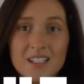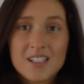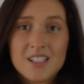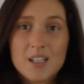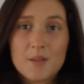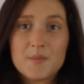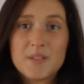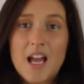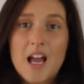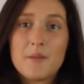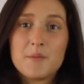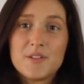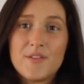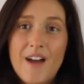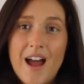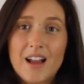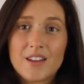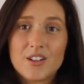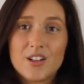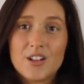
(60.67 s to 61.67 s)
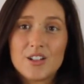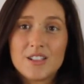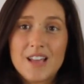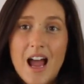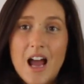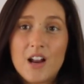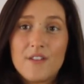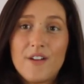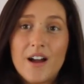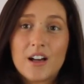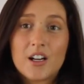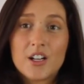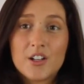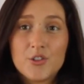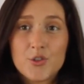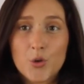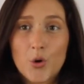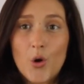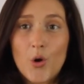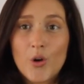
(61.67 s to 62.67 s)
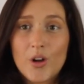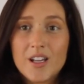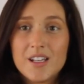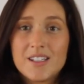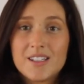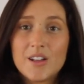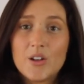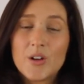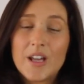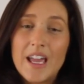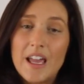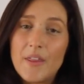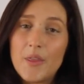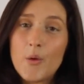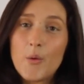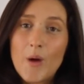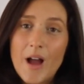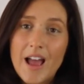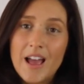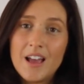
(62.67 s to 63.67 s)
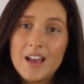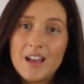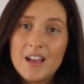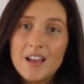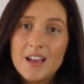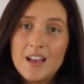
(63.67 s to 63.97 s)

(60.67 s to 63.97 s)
sometimes factors out of our control can still get in the way.